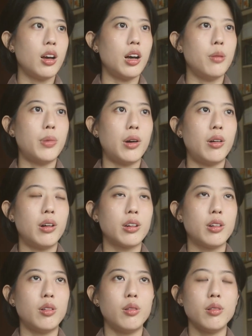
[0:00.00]
about,
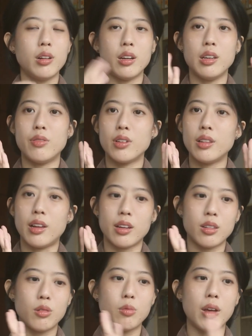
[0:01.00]
you know, even
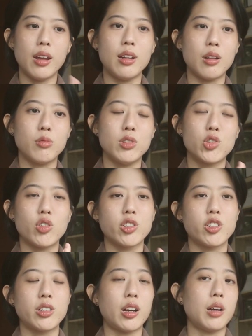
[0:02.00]
like the way that we
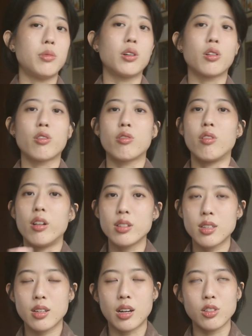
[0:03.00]
structure time
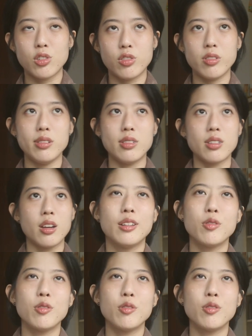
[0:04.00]
across countries.